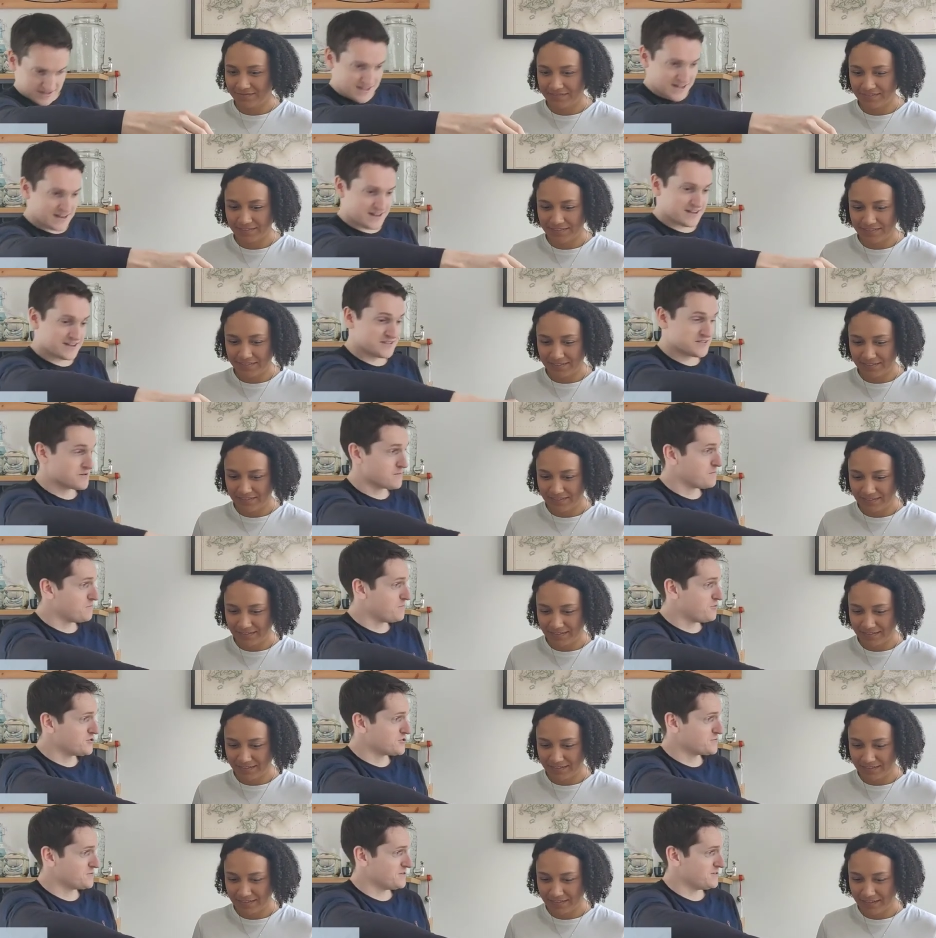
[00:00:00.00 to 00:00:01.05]
Speaker 1: that is
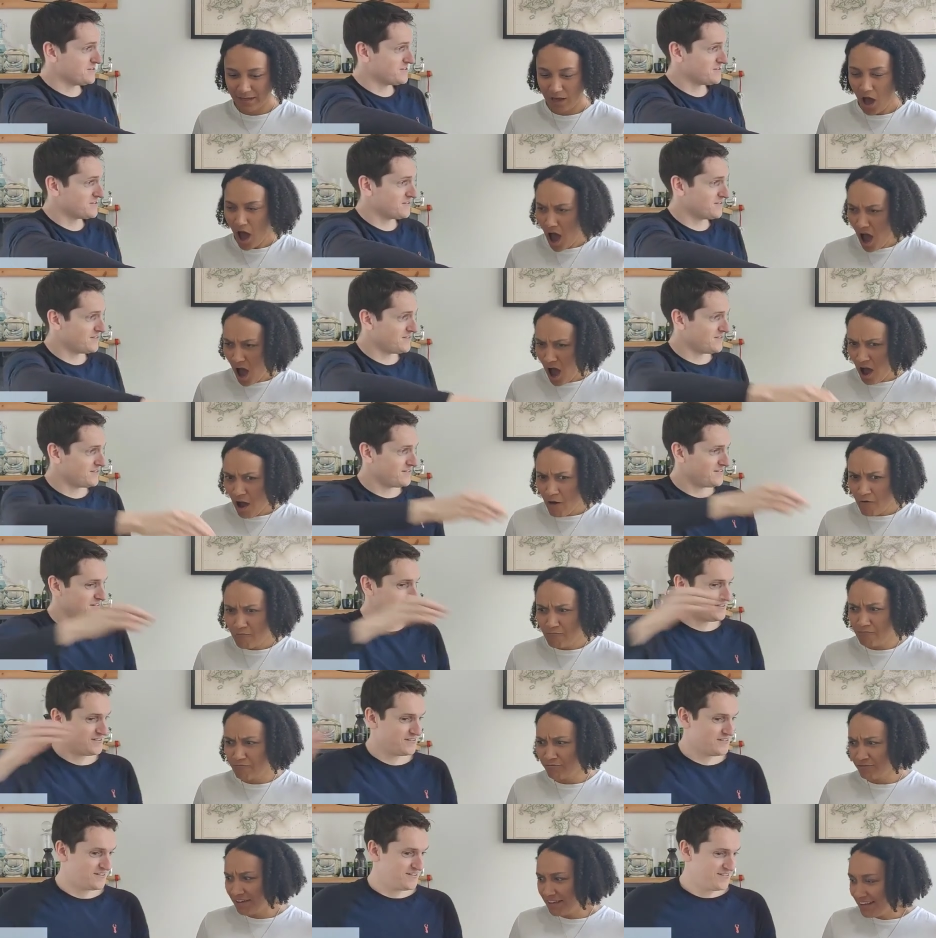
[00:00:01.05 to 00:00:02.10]
Bushmills.
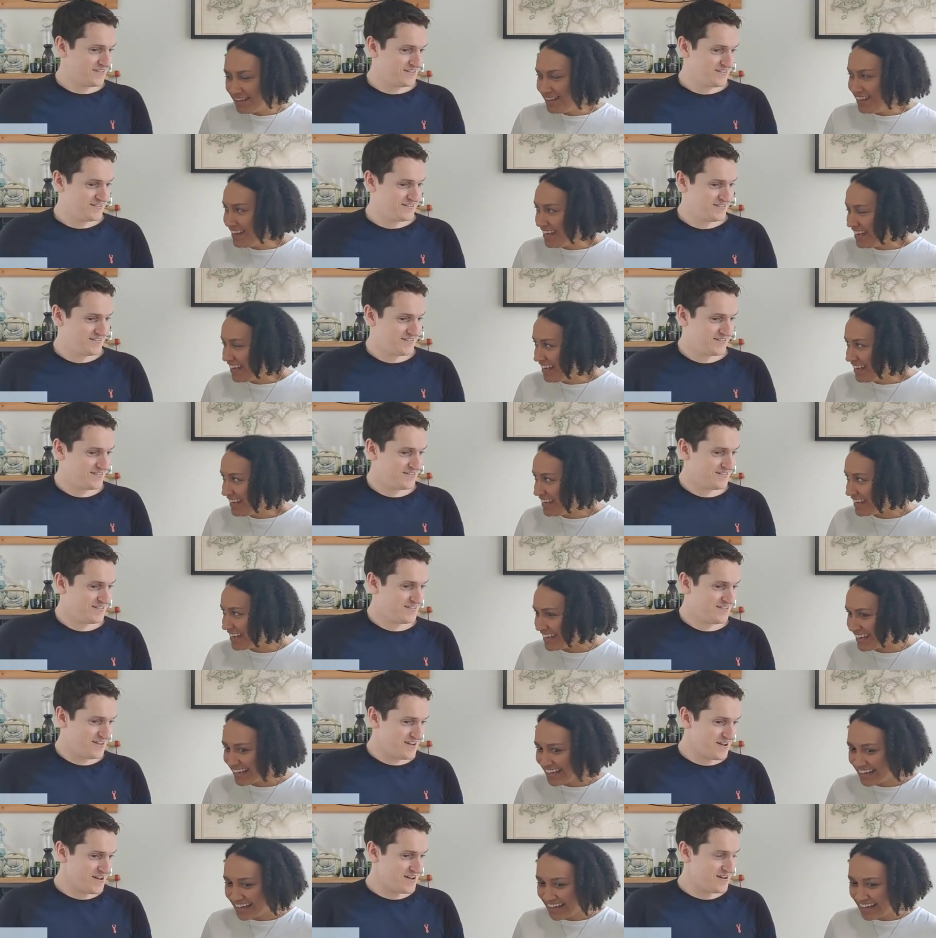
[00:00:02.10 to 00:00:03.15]
Really?
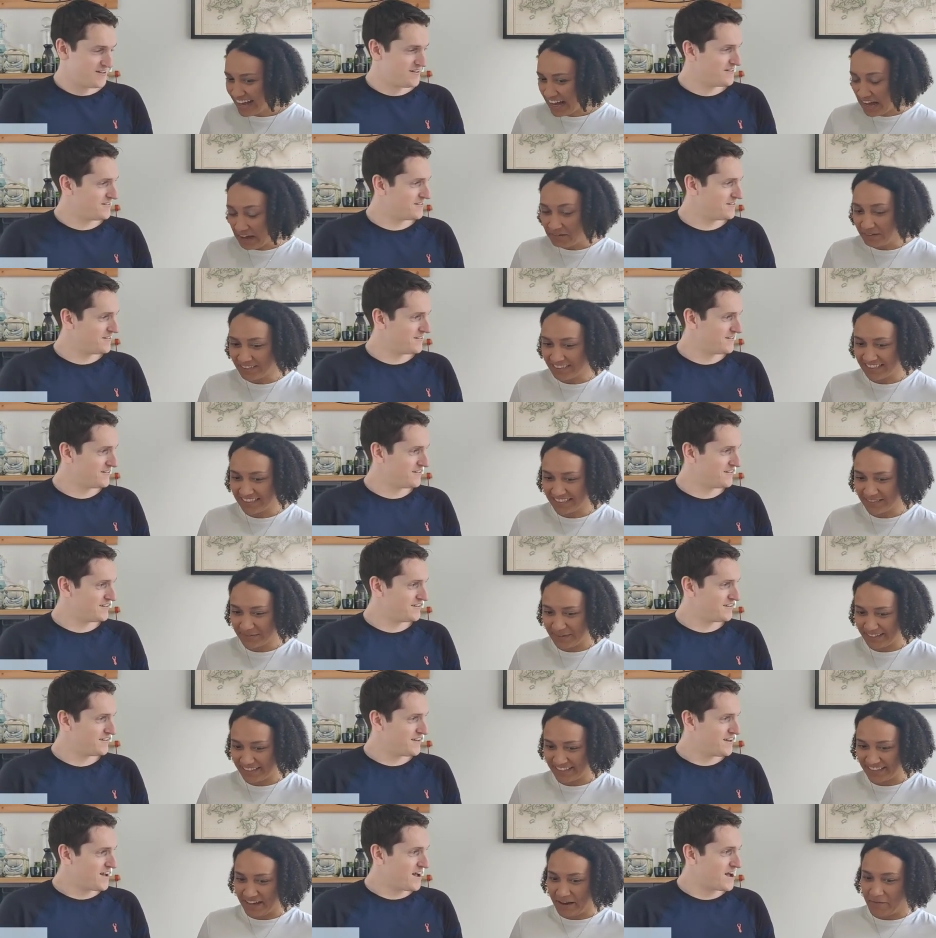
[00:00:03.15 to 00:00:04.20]
Speaker 2: Yeah. I wasn't
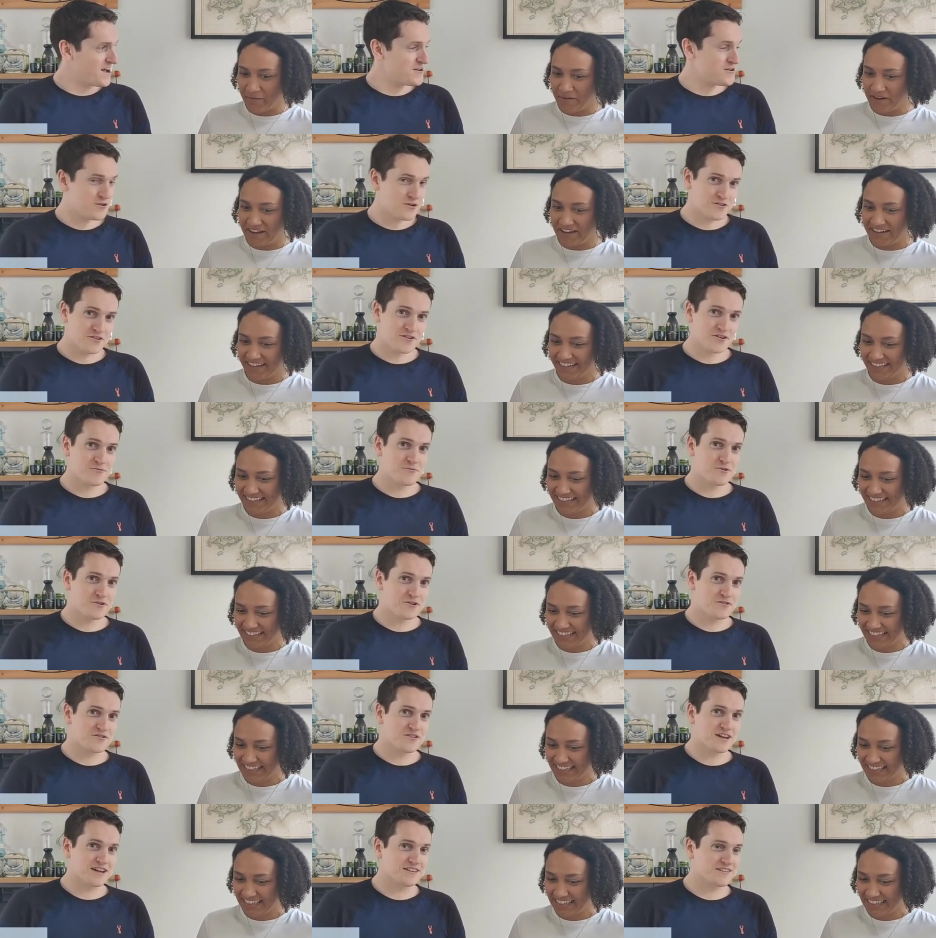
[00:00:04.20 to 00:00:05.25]
expecting
Speaker 1: that one. Another one of
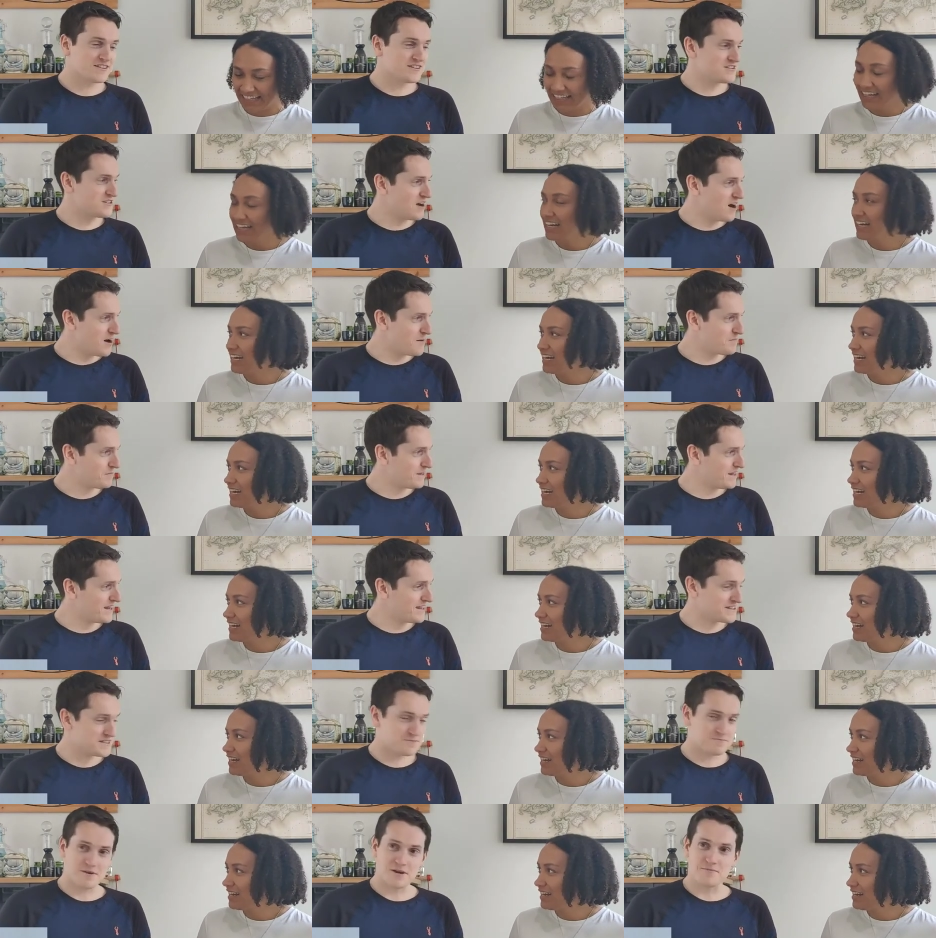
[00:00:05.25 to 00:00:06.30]
like the top
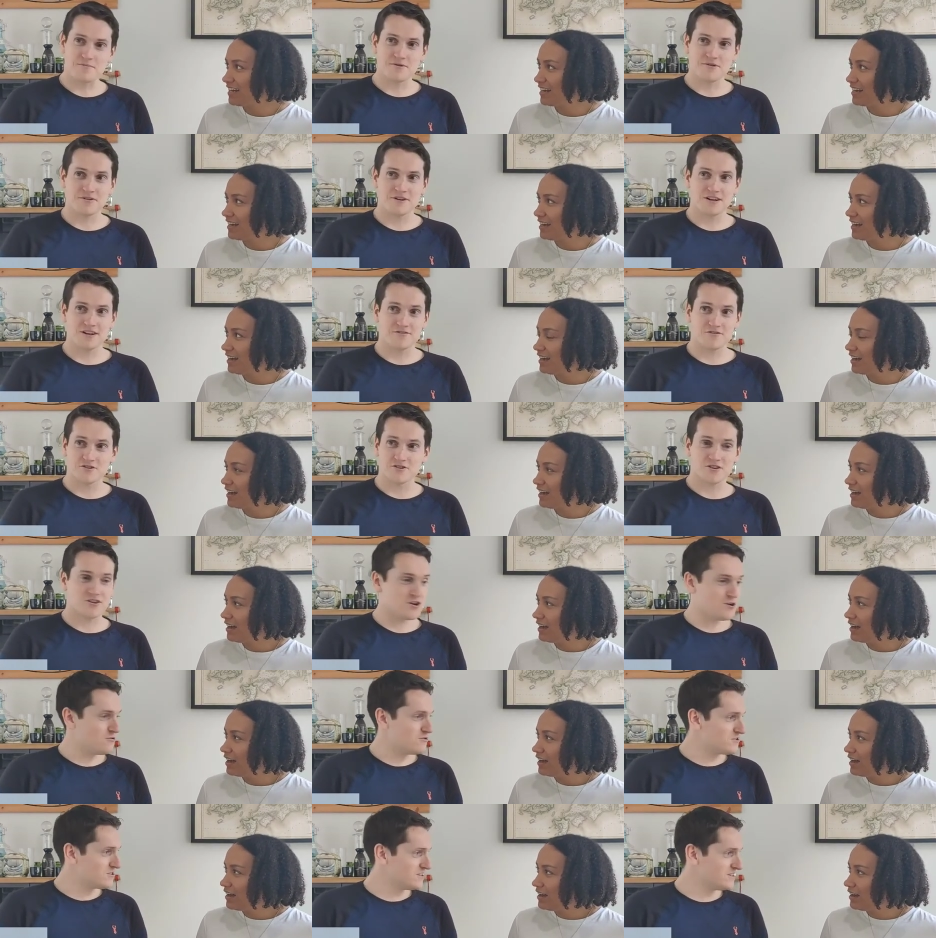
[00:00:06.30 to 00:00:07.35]
blends people kind of just
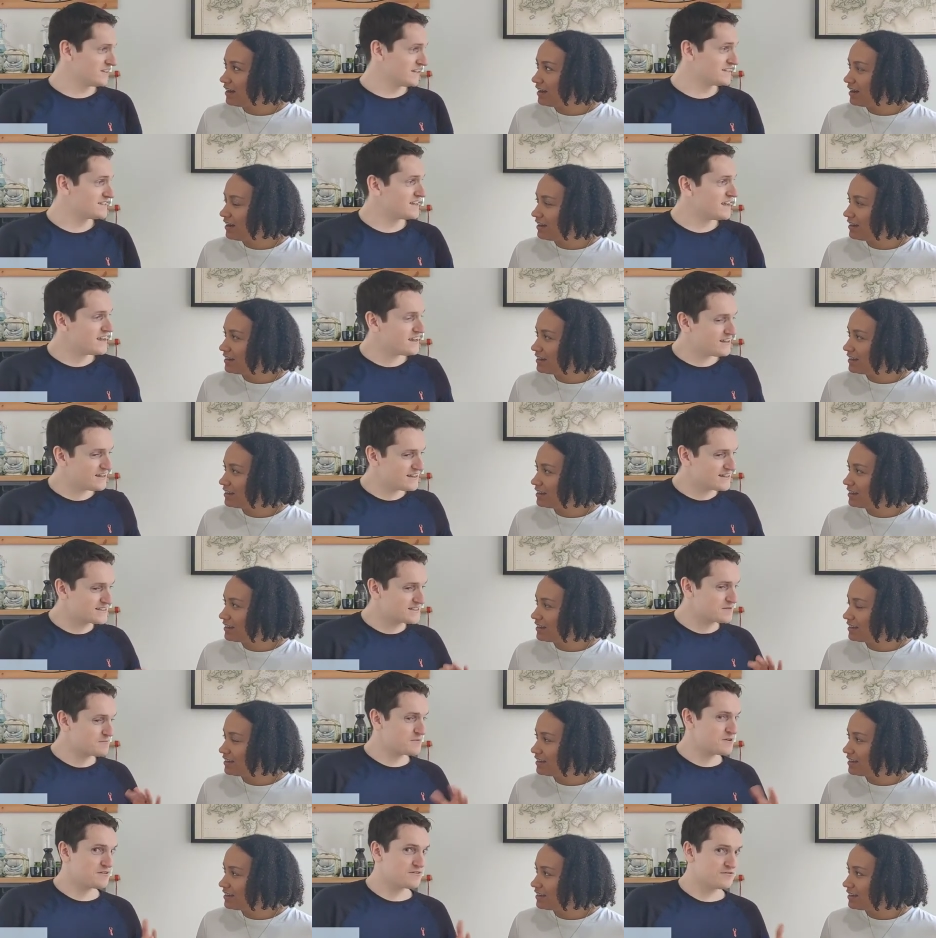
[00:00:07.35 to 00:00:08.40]
go to. They say it's a
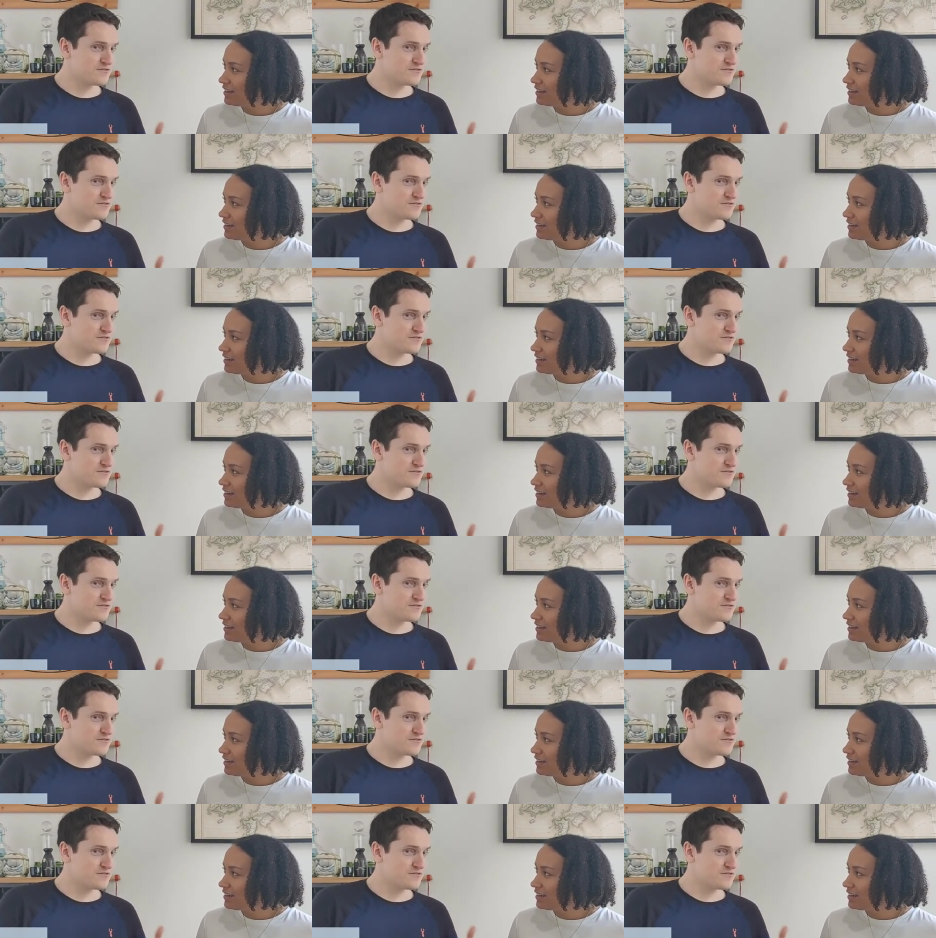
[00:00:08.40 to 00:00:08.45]
bit